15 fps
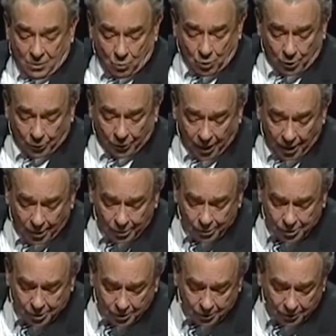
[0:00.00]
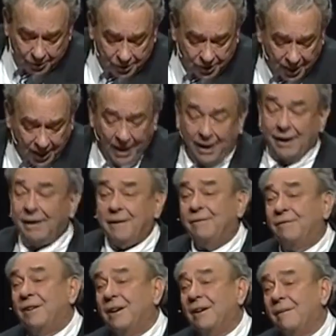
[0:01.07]
will those who are
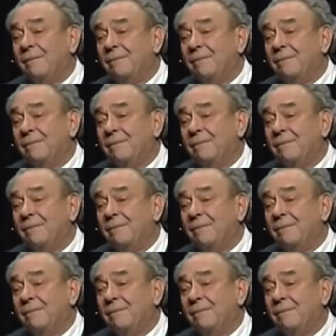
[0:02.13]
saved